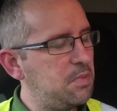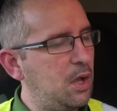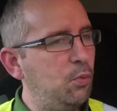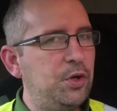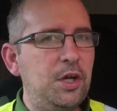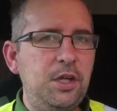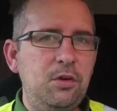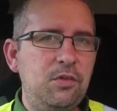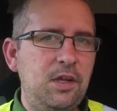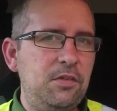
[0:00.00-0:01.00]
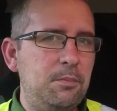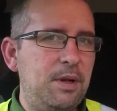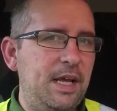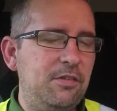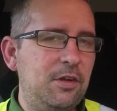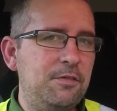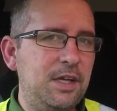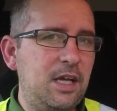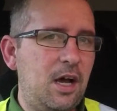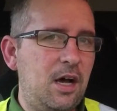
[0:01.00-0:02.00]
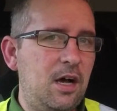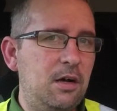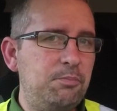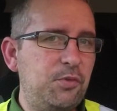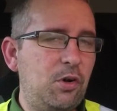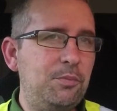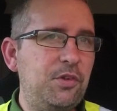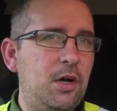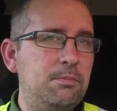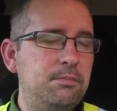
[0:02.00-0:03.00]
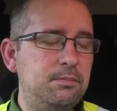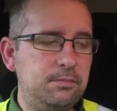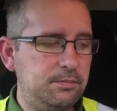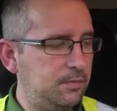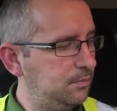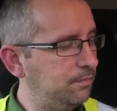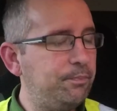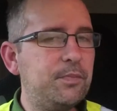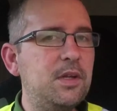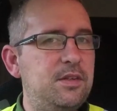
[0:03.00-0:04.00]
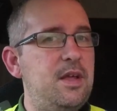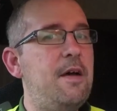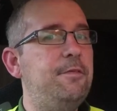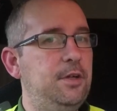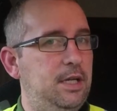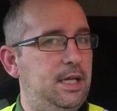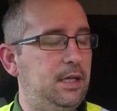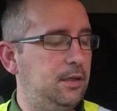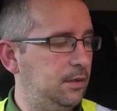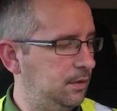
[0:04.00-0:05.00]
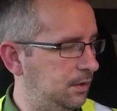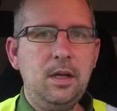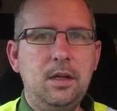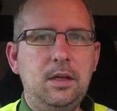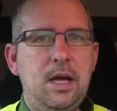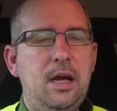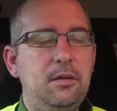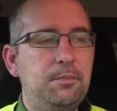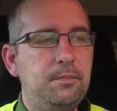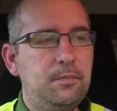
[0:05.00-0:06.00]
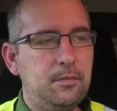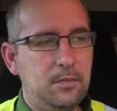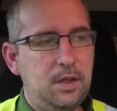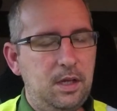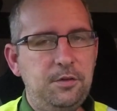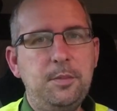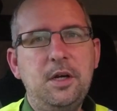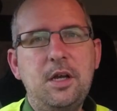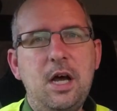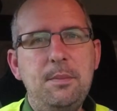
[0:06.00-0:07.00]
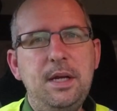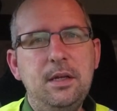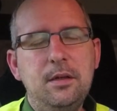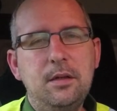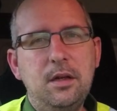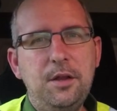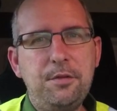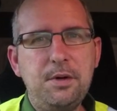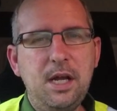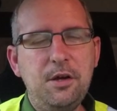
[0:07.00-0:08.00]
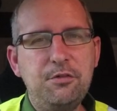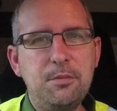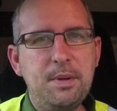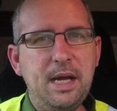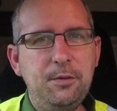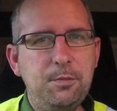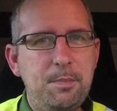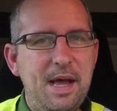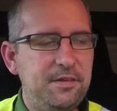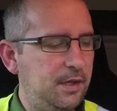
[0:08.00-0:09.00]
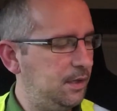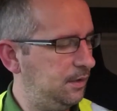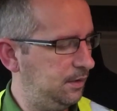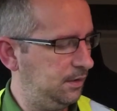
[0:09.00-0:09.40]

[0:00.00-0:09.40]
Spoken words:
Would I use this in place of a car TomTom? Definitely. Now, is my Garmin £300 better